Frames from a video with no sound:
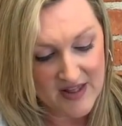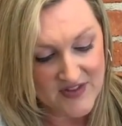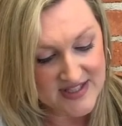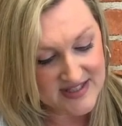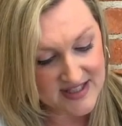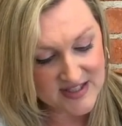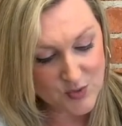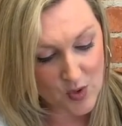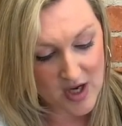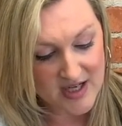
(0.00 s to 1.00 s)
The sixth
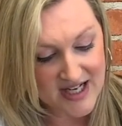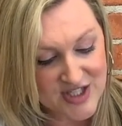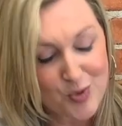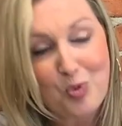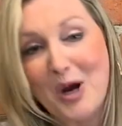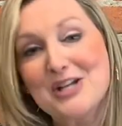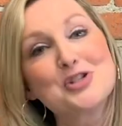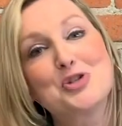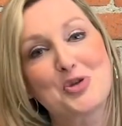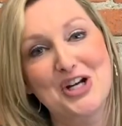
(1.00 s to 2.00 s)
one is
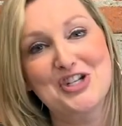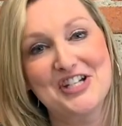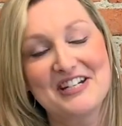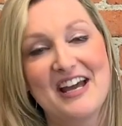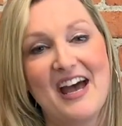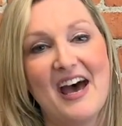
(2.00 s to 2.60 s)
registration.